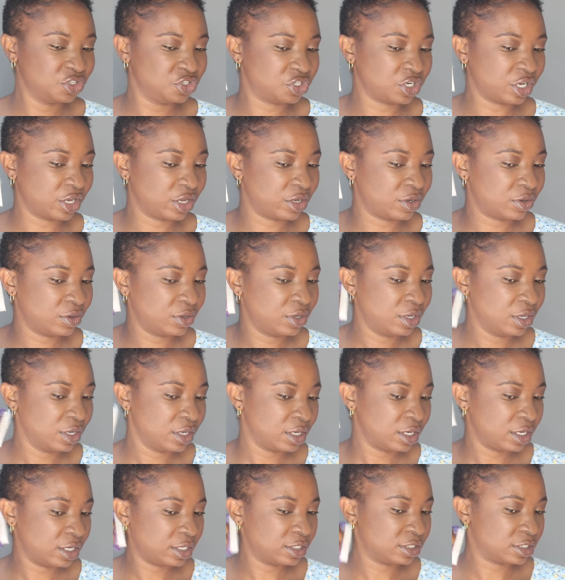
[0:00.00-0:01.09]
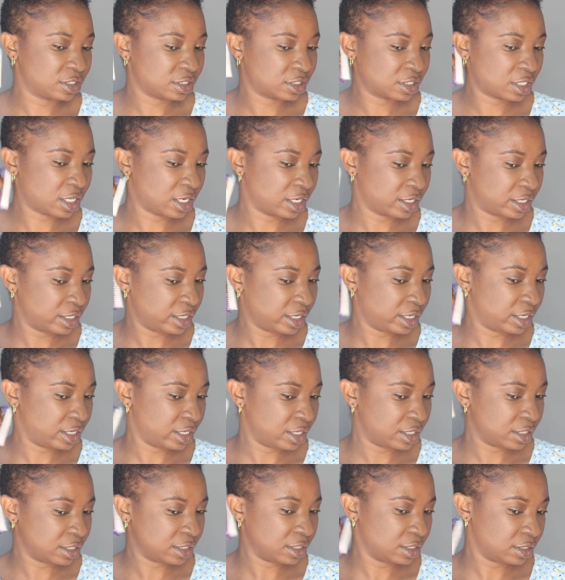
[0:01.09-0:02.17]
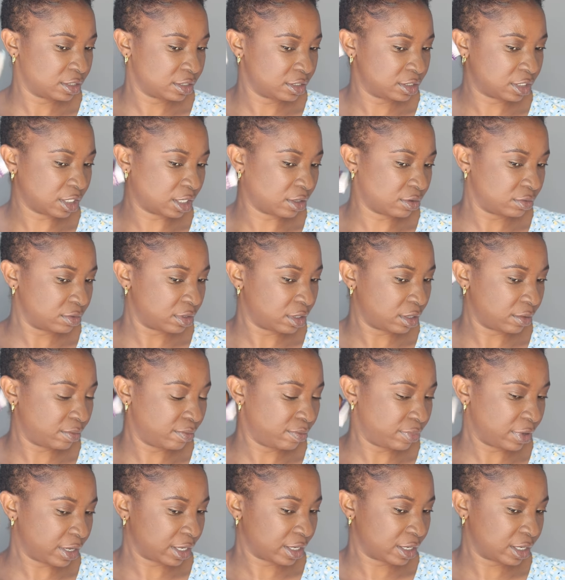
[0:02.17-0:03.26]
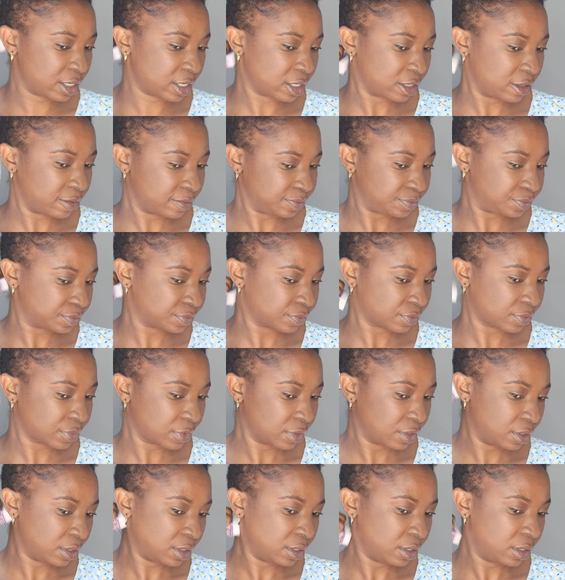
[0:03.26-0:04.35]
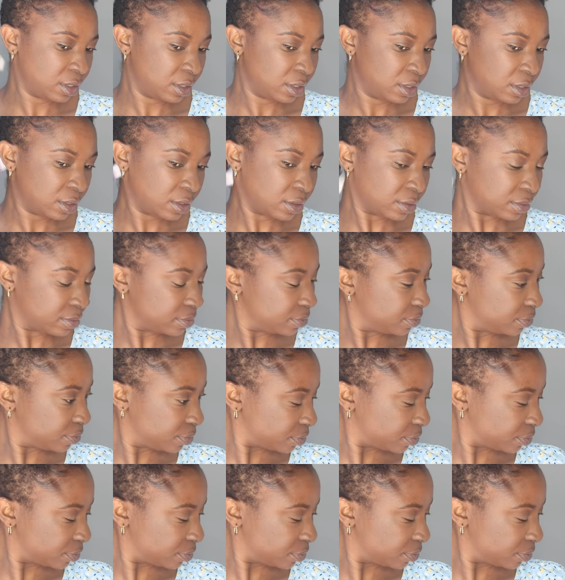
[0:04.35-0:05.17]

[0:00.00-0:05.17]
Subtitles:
gel and just start laying down the back. Thank